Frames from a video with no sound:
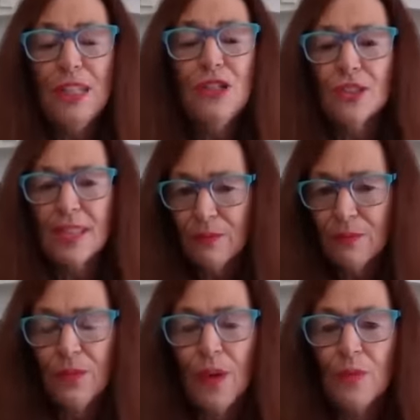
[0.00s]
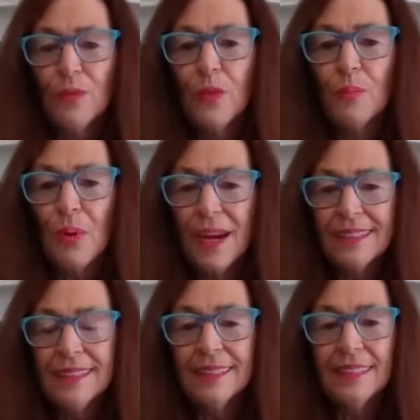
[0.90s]
We just have to vote for
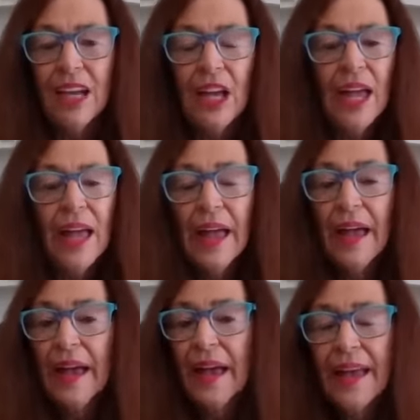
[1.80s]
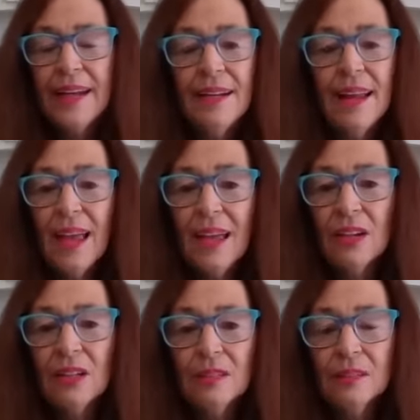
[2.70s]
Brexit. And
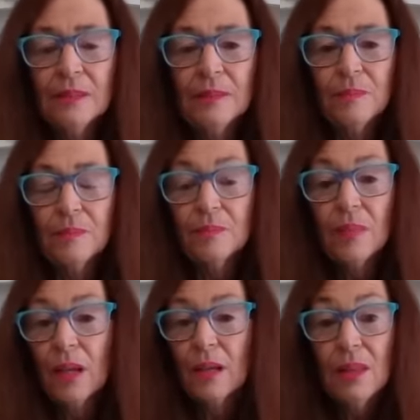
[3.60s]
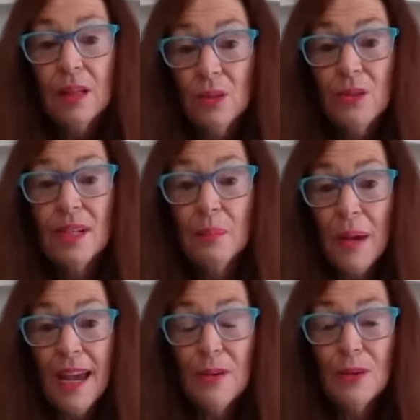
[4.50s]
now they're losing
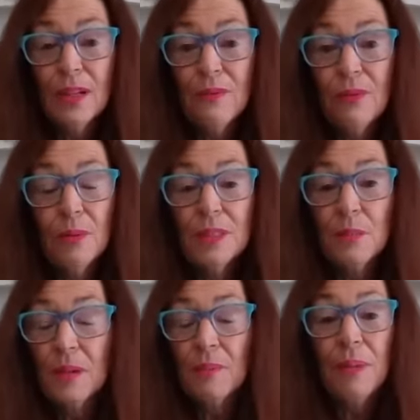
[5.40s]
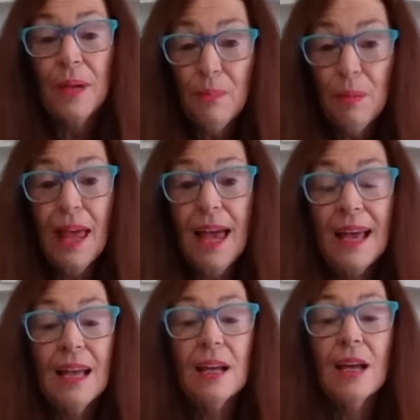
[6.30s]
power and influence, but people
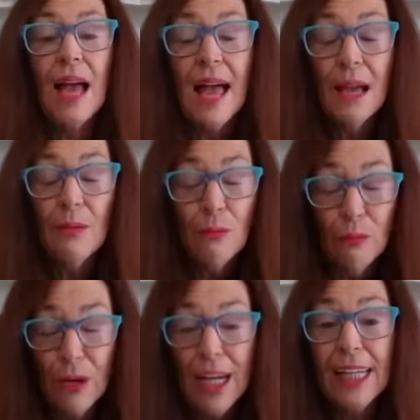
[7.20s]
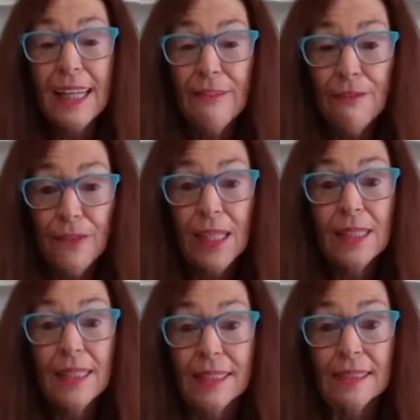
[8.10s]
are really
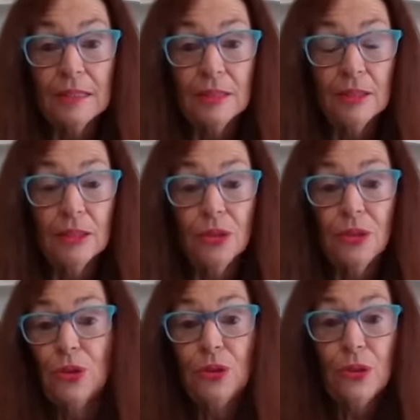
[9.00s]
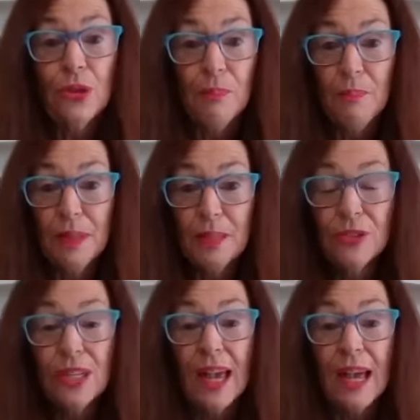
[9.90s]
feeling it. You know, their
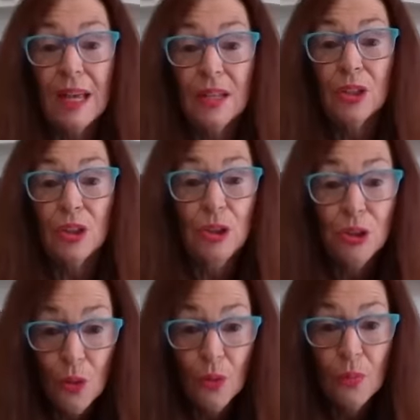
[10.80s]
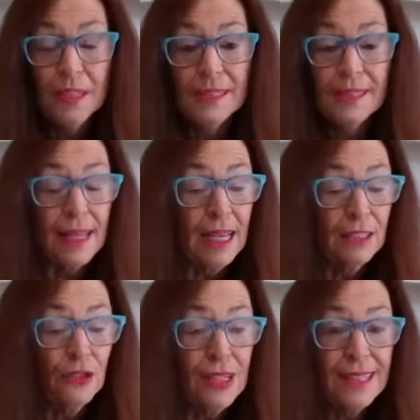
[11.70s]
bills are enormous. The
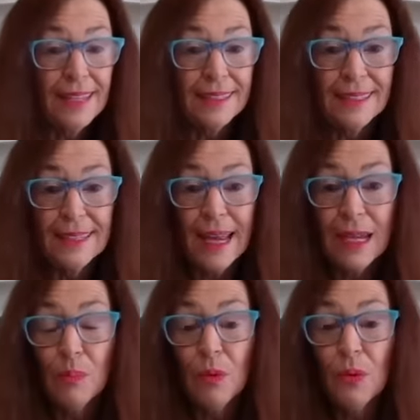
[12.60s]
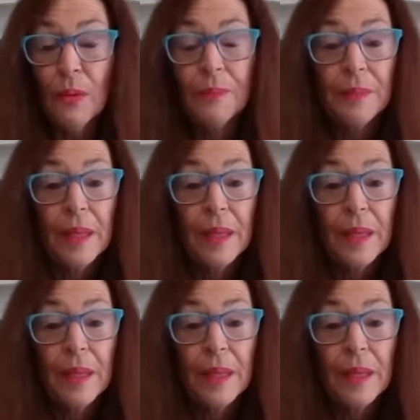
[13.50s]
country's unstable.